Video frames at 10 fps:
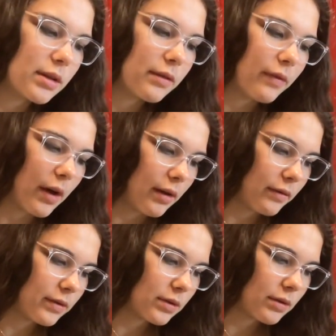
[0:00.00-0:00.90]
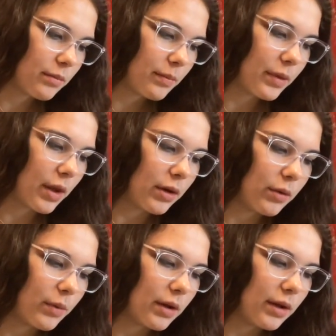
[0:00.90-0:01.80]
5. But then you
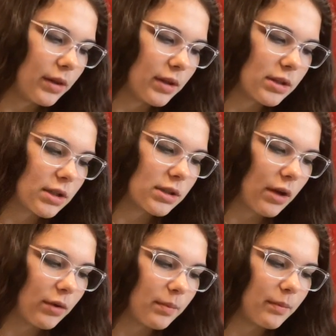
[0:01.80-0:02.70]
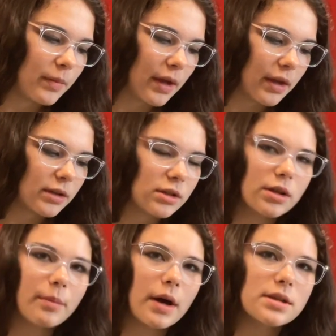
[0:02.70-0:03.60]
wouldn't need this because that would make it just
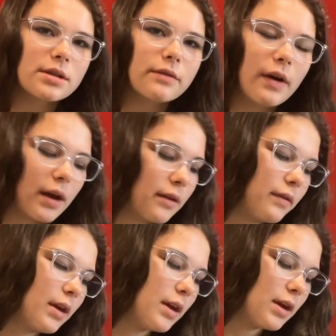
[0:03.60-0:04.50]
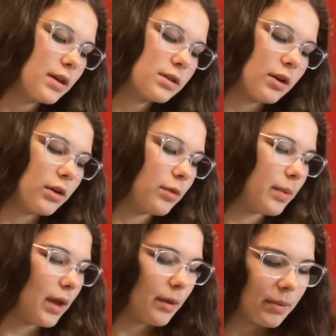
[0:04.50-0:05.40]
a +5. Then it would
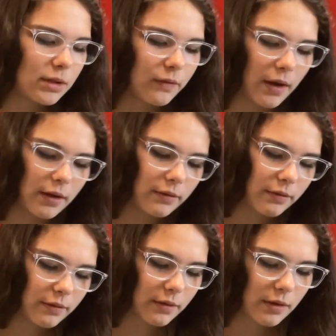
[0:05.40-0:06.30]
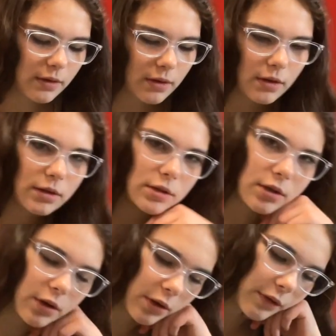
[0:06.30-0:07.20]
be 8 plus 5.
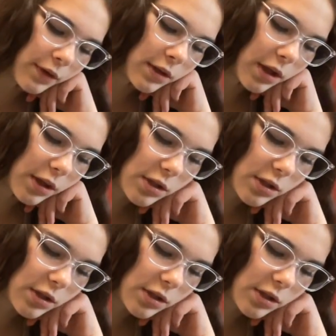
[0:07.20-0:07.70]
So if you take the